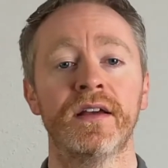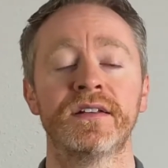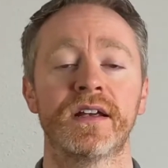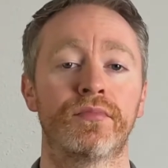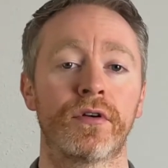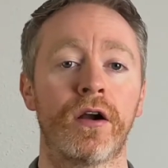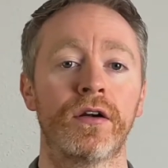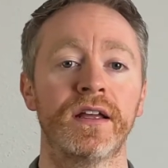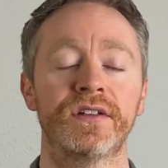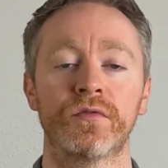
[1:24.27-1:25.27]

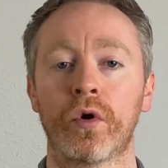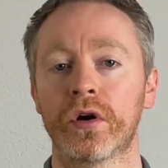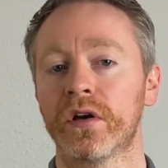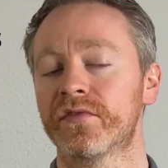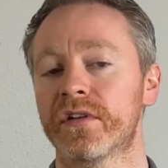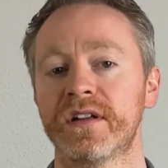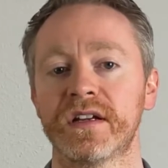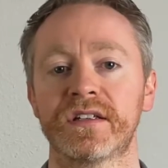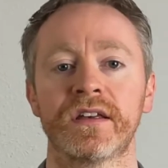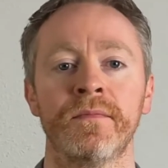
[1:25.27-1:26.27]
temporarily to ward off
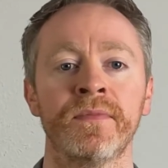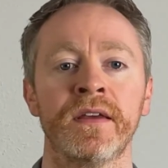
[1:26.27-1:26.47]
critics,